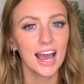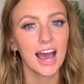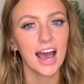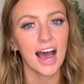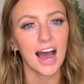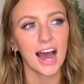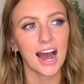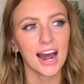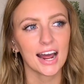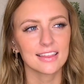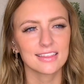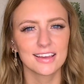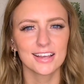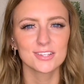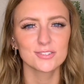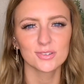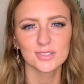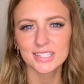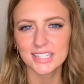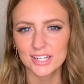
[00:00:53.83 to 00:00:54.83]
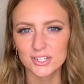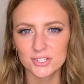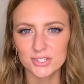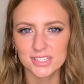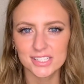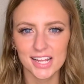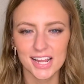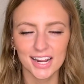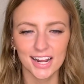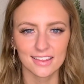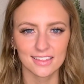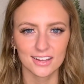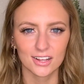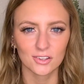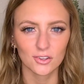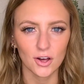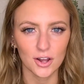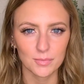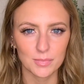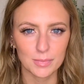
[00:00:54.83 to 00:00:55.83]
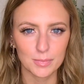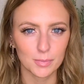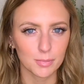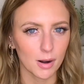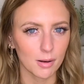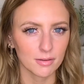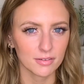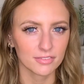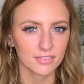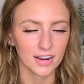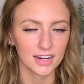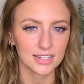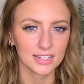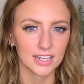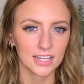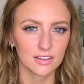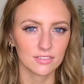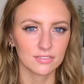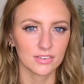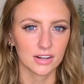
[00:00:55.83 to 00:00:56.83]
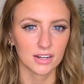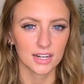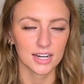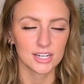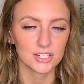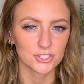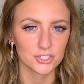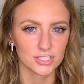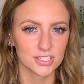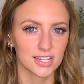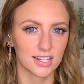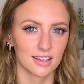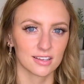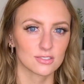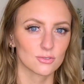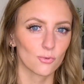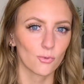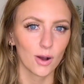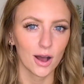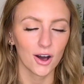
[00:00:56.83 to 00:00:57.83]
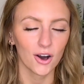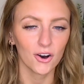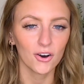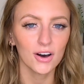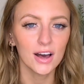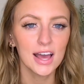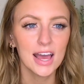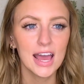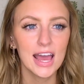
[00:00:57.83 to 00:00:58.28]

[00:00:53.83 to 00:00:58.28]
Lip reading: I think it's really interesting. I think a lot of people probably find it very interesting as well.